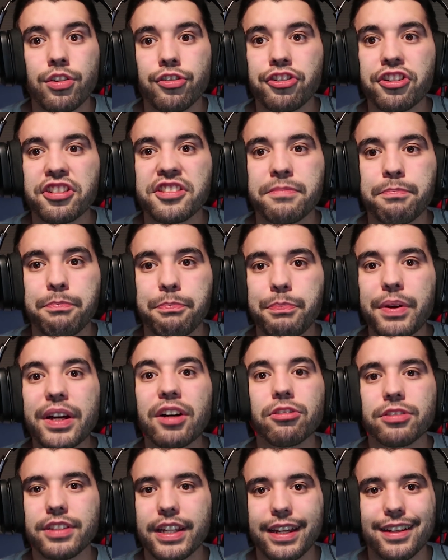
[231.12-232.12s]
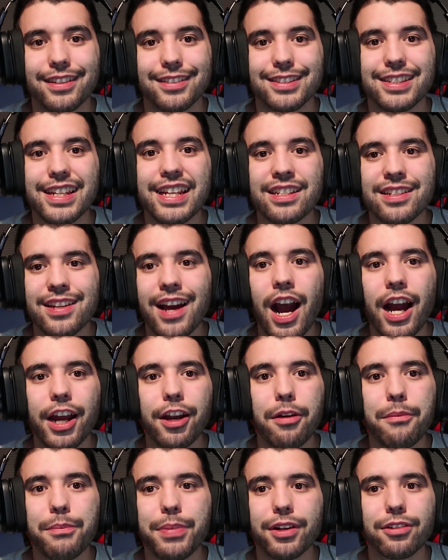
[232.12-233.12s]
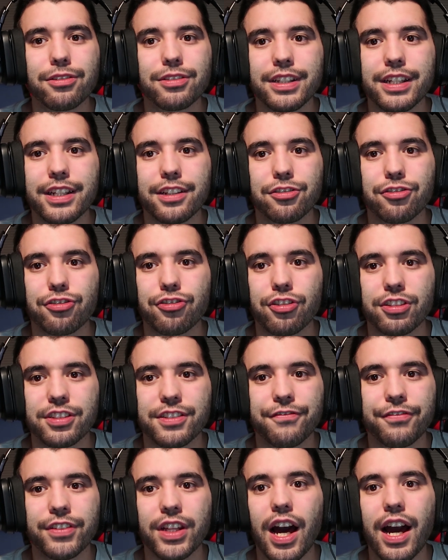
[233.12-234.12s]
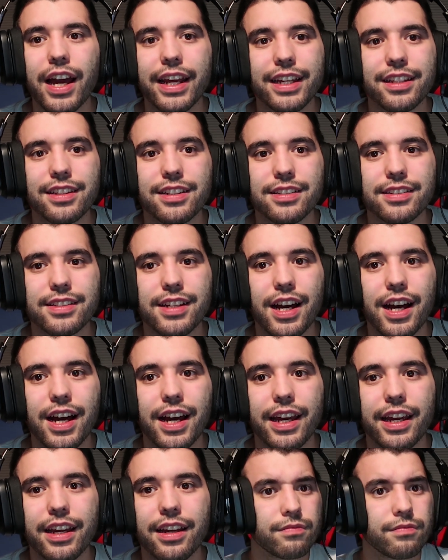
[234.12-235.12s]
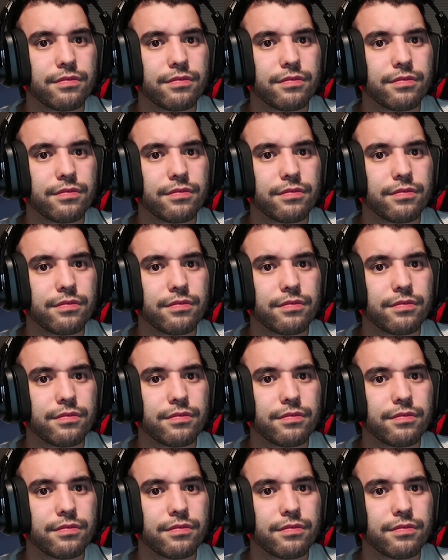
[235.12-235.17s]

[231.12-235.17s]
just buildings, entire buildings just flying in the sky.